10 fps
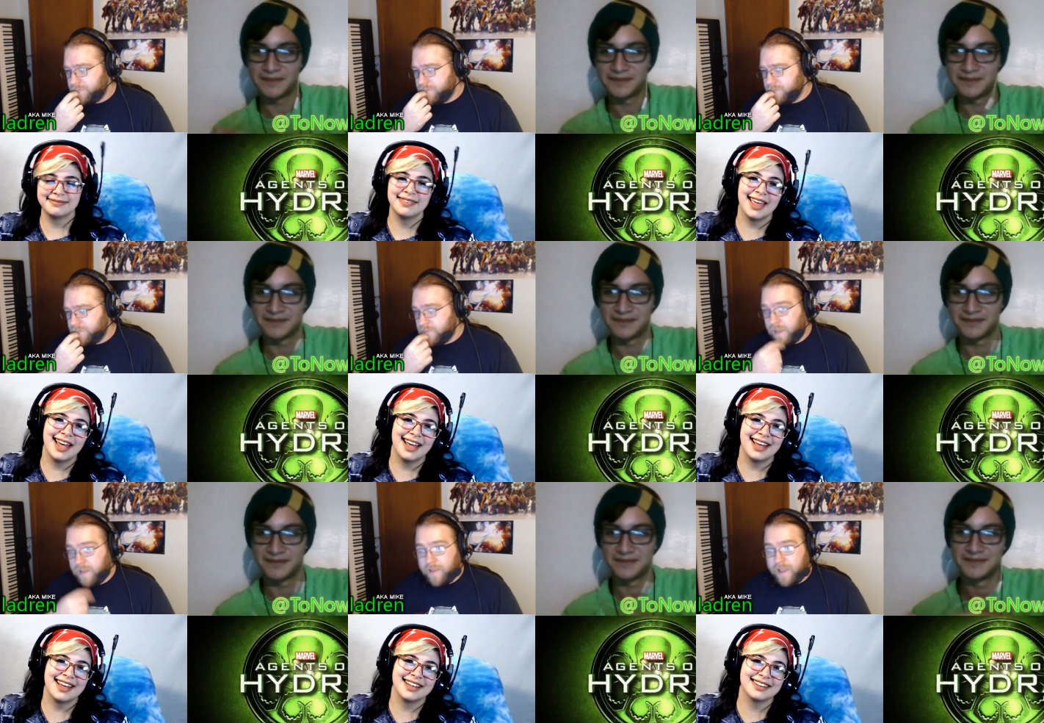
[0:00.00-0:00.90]
Speaker 1: Yay. I
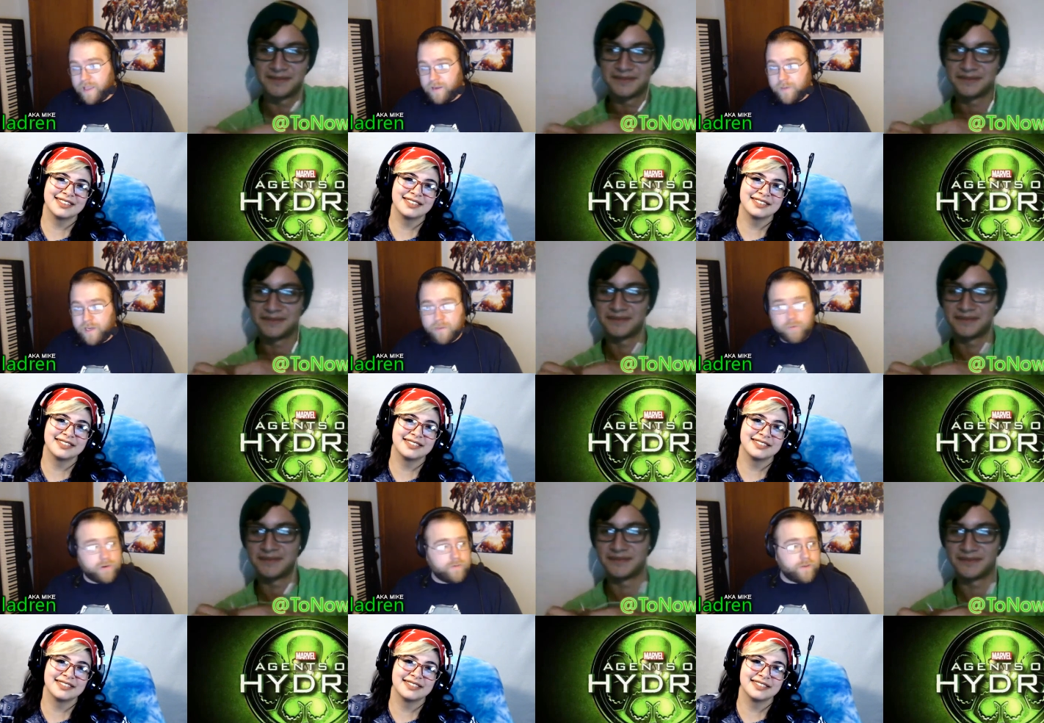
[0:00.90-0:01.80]
like it. We need
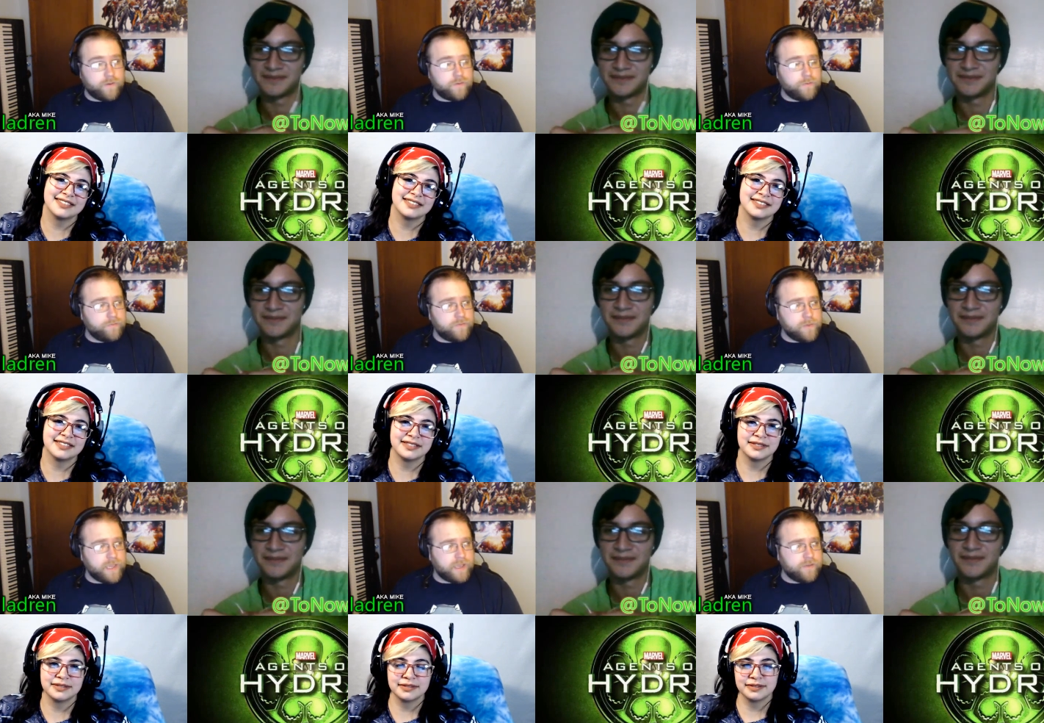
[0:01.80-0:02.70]
more of those.
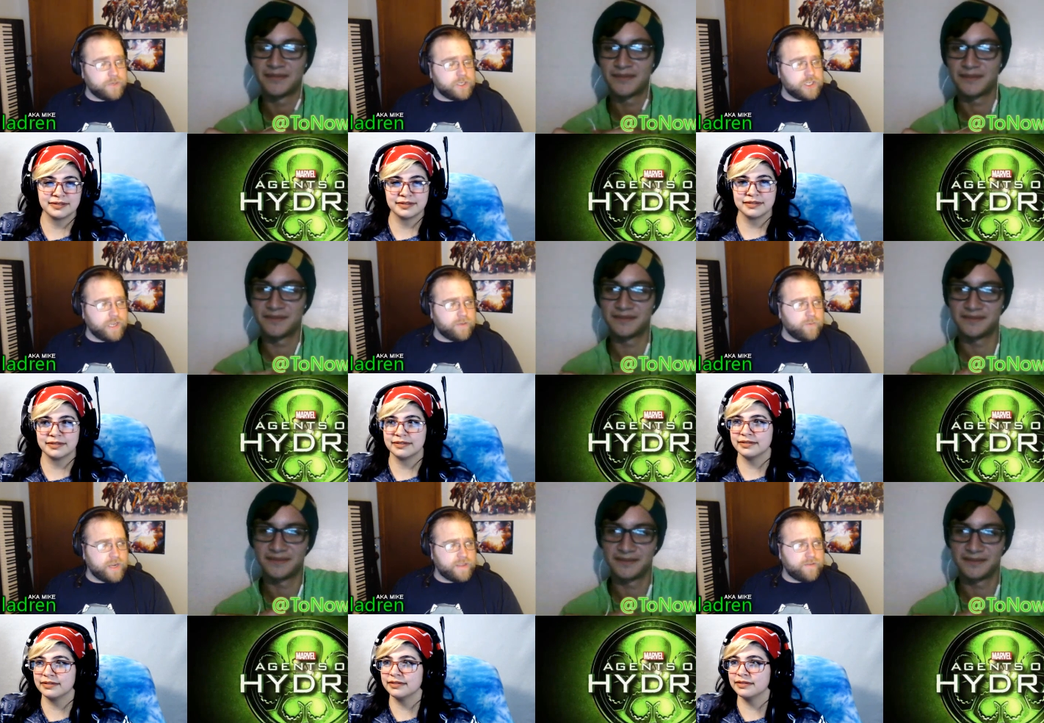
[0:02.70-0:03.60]
Speaking of which, Jacob, where
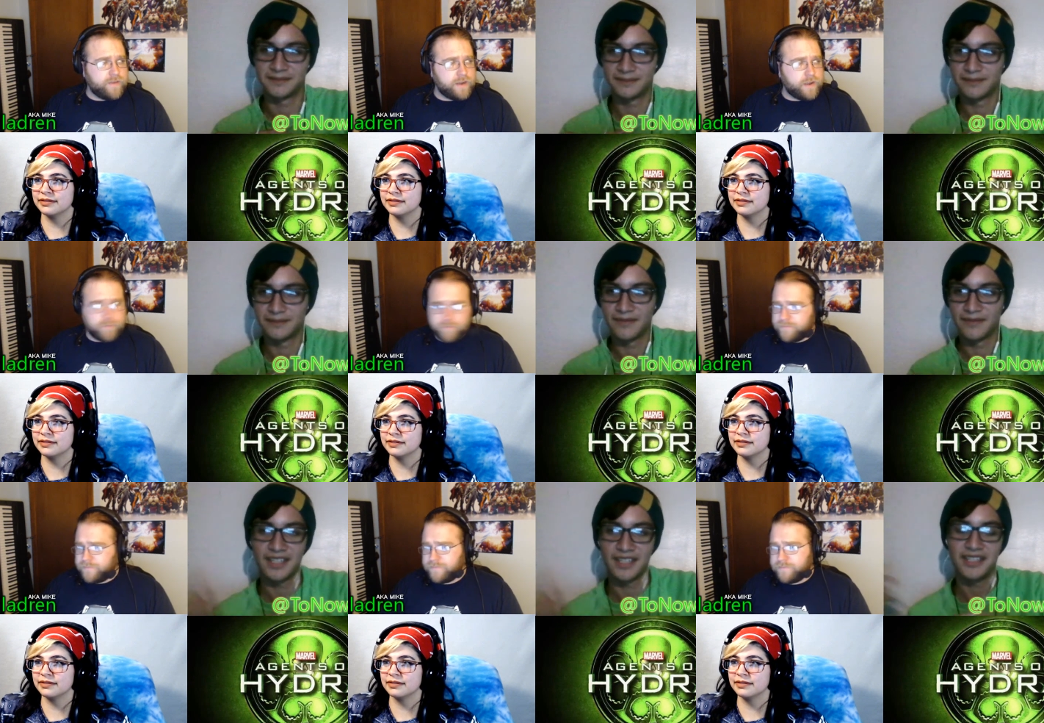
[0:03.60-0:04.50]
can they find you?
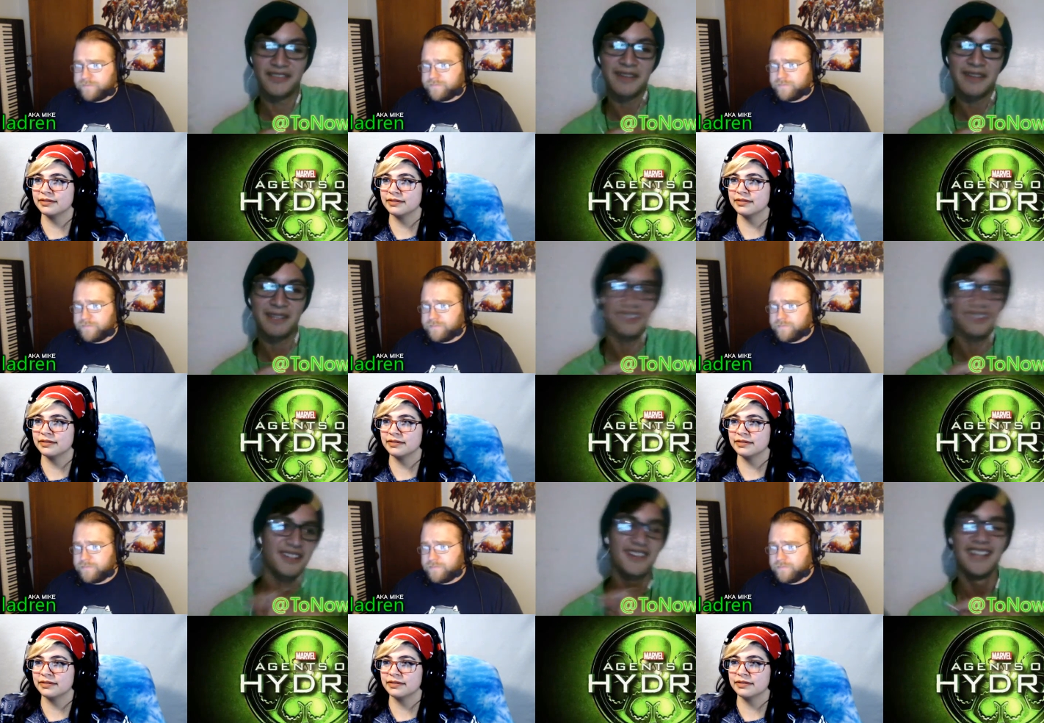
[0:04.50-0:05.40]
Speaker 2: You can find me
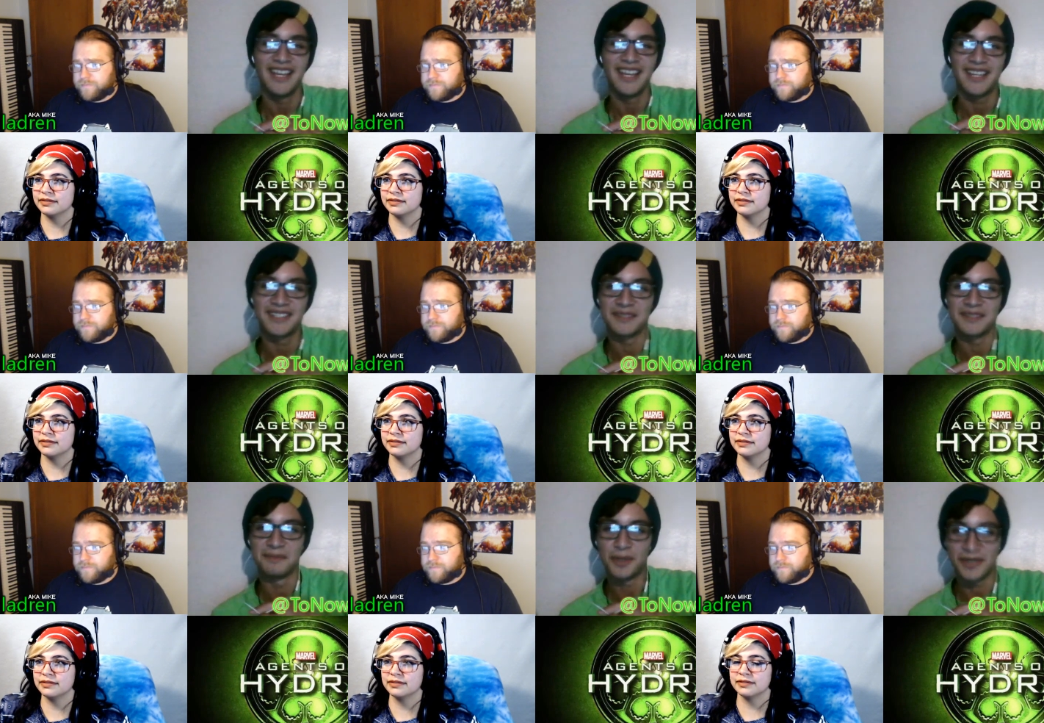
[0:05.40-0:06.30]
here and
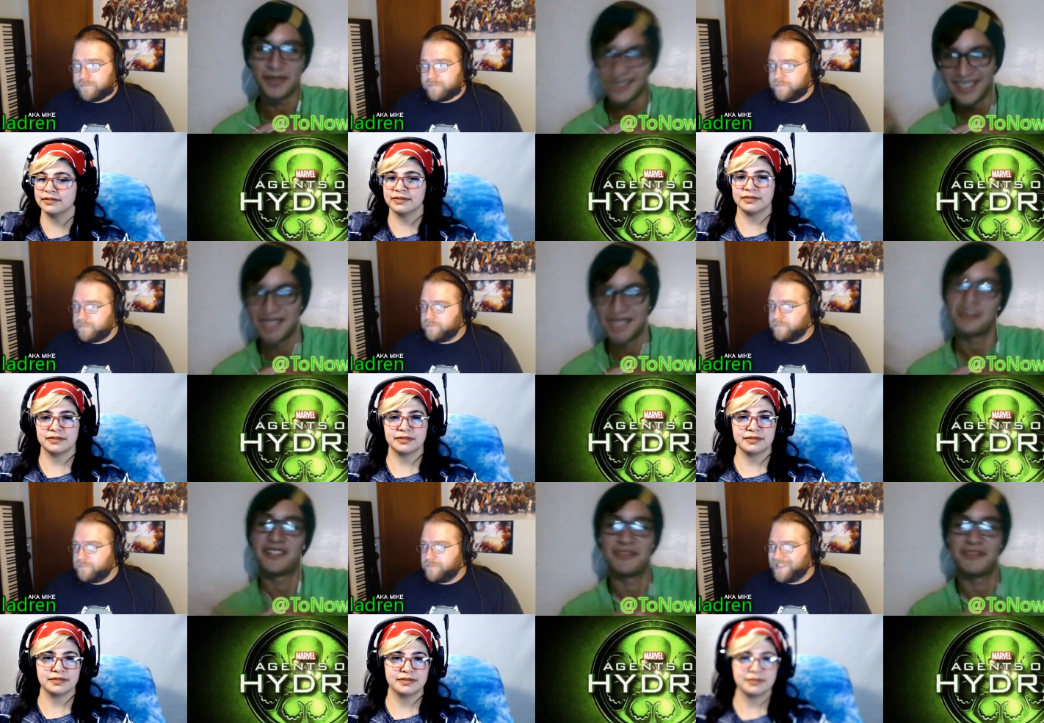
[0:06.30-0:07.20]
more
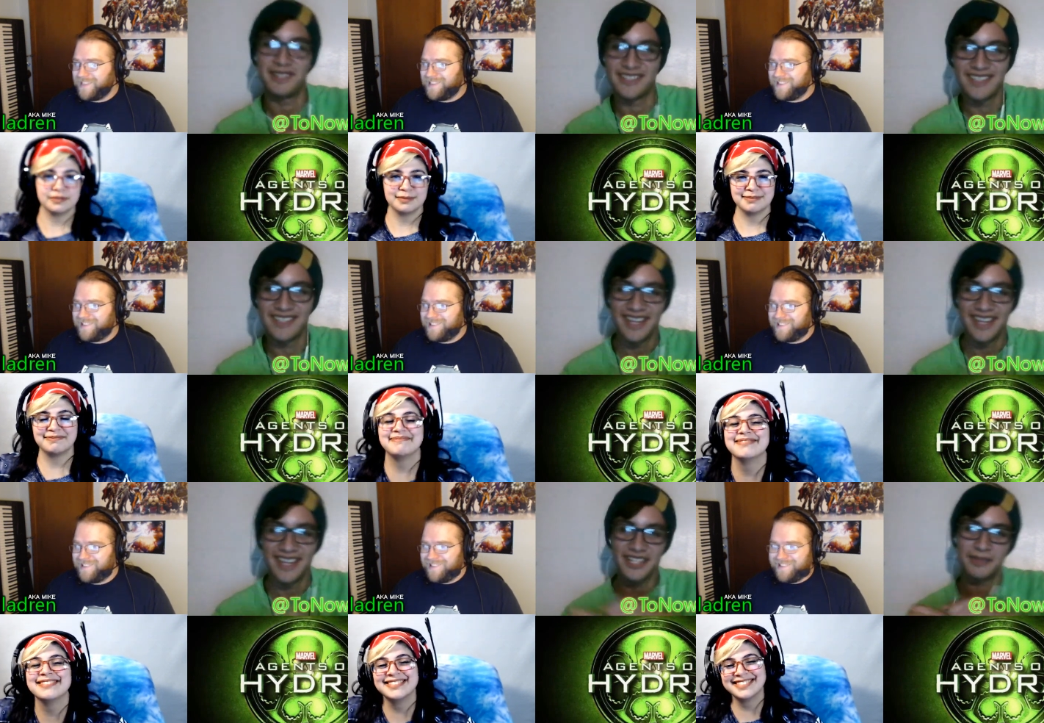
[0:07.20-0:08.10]
inspirational speeches at
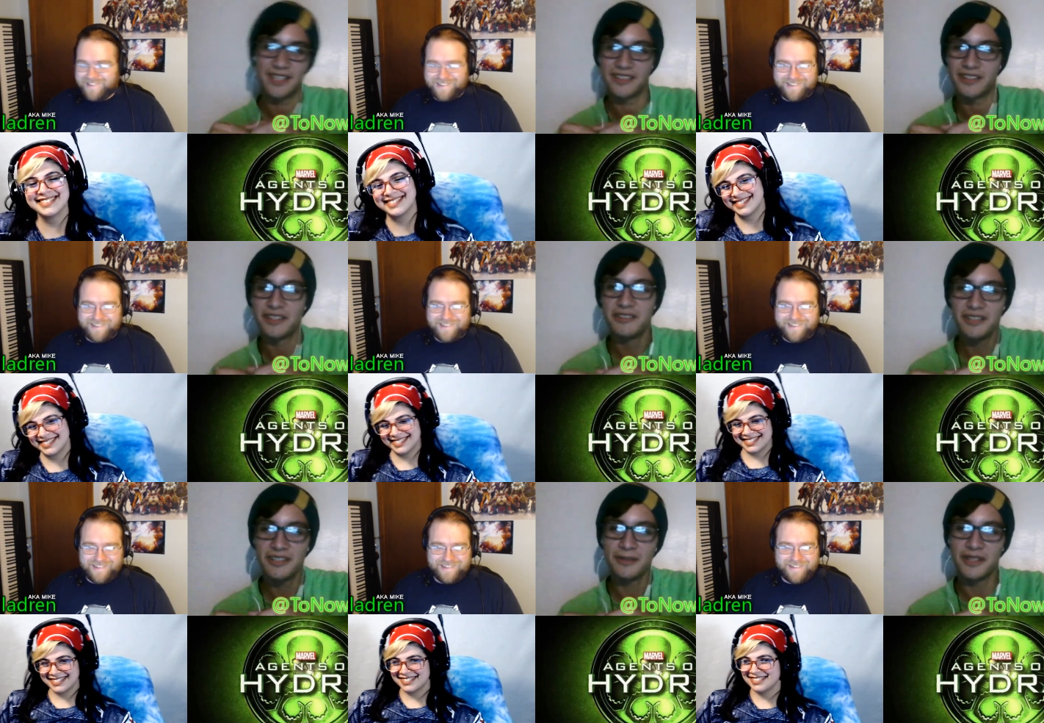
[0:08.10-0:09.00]
Jacob Salazar on
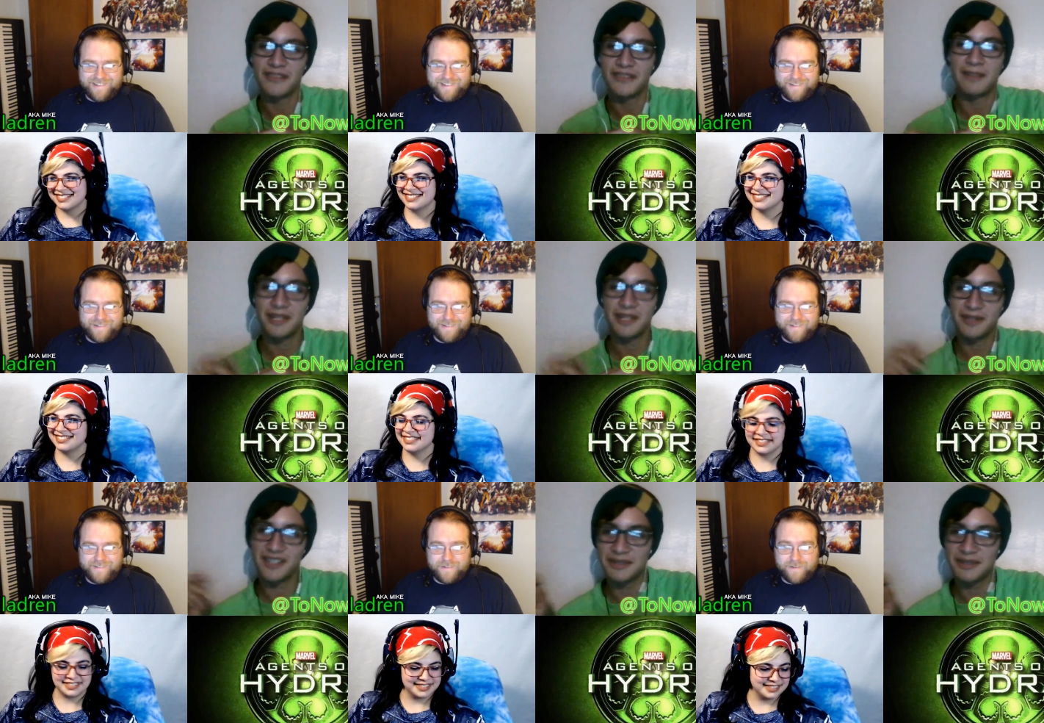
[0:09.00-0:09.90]
YouTube, or you can find me on
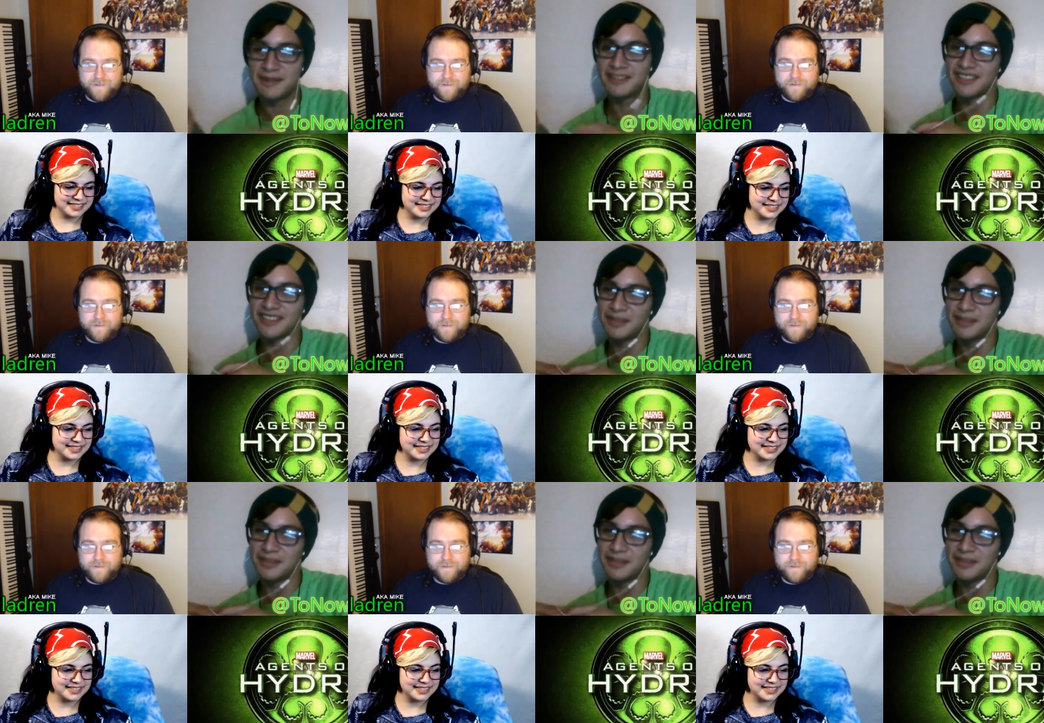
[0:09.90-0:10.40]
Twitter. Tweet at me throughout